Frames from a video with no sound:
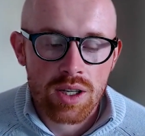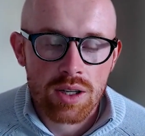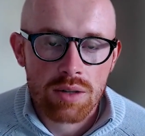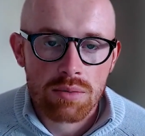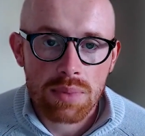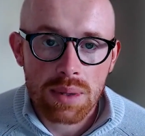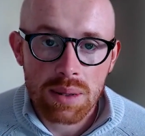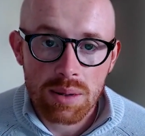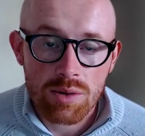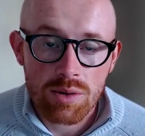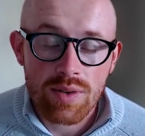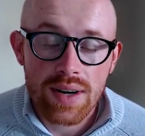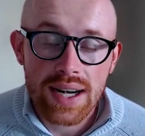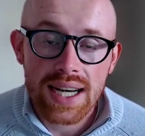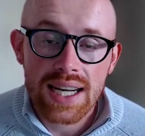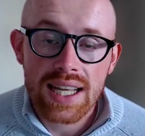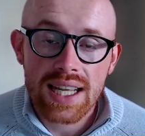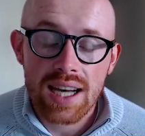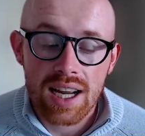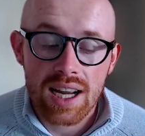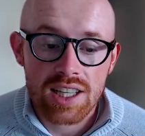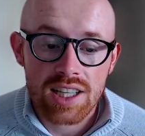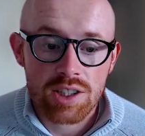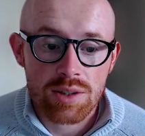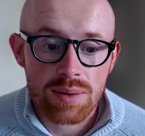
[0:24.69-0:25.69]
We'd really
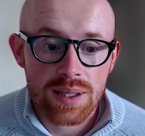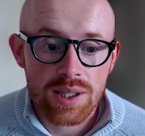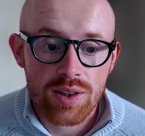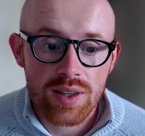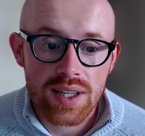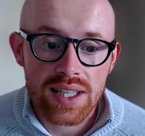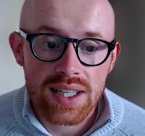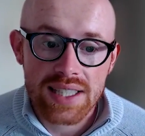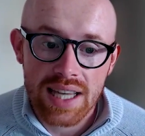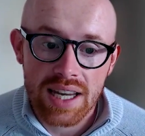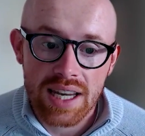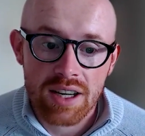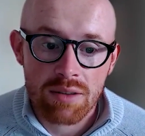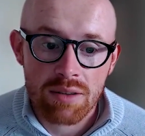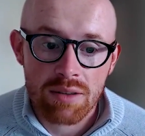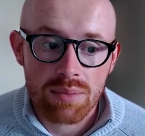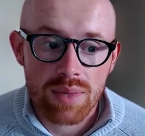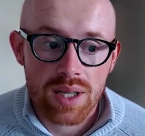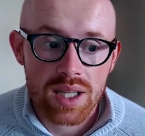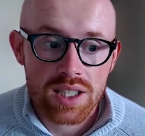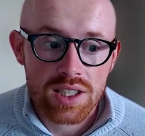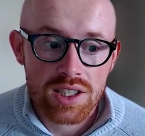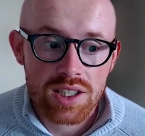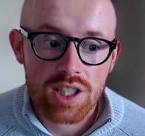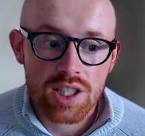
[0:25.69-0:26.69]
like to increase that
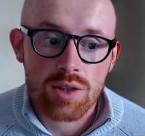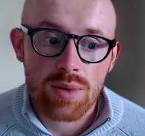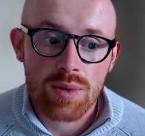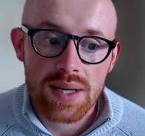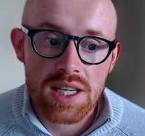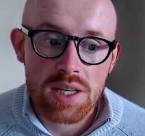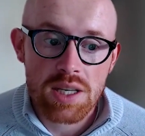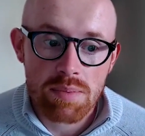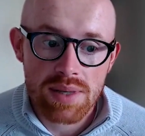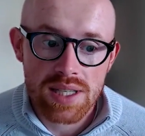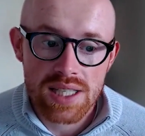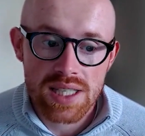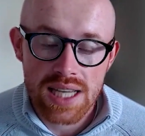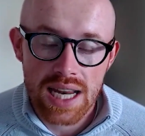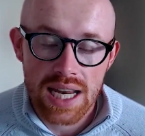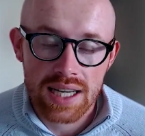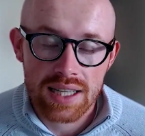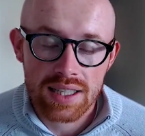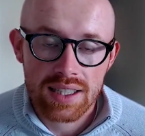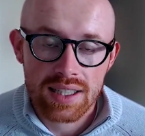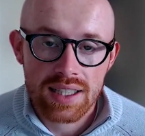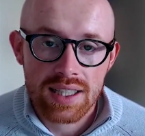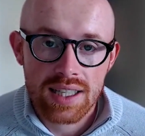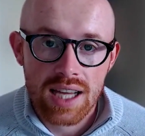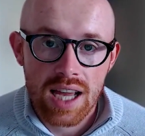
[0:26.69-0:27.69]
number to 20%,
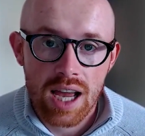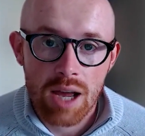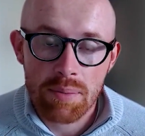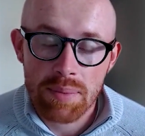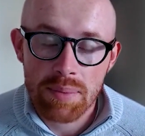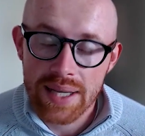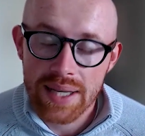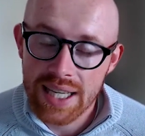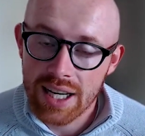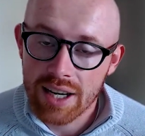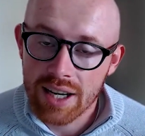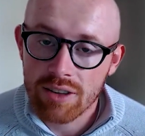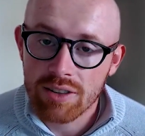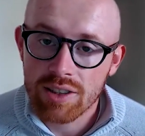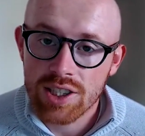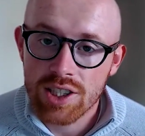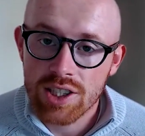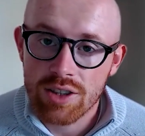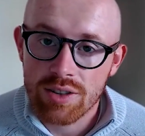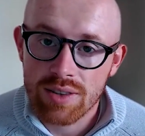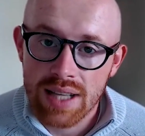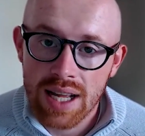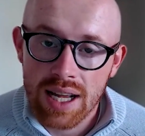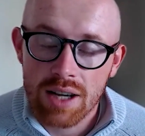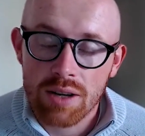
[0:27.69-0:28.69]
and we can only
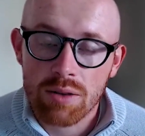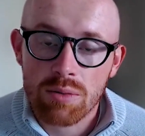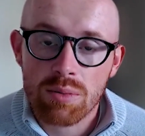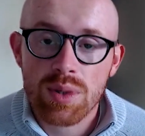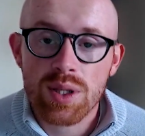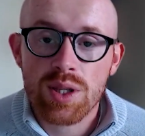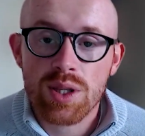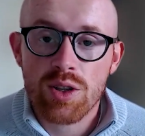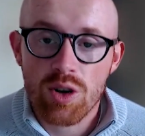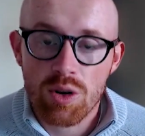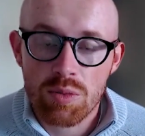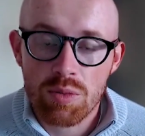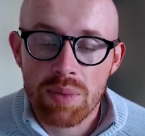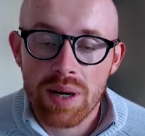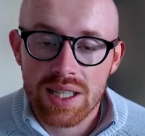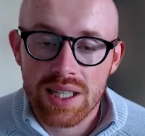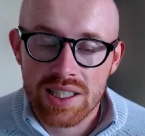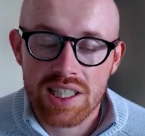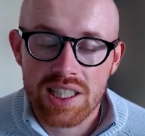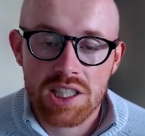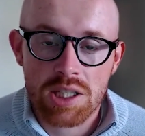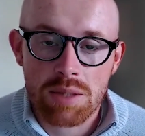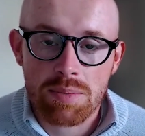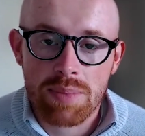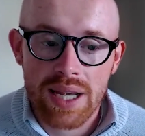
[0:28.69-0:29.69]
do that with your
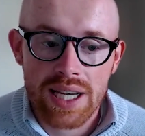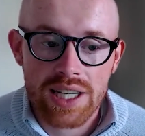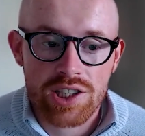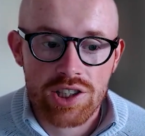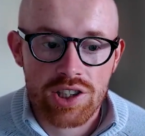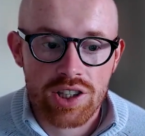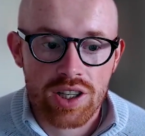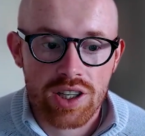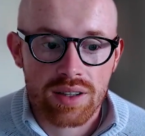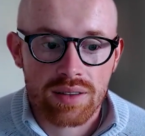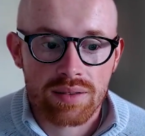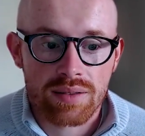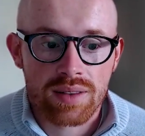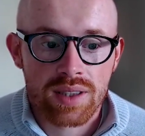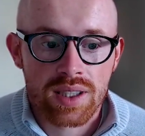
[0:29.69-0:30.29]
participation.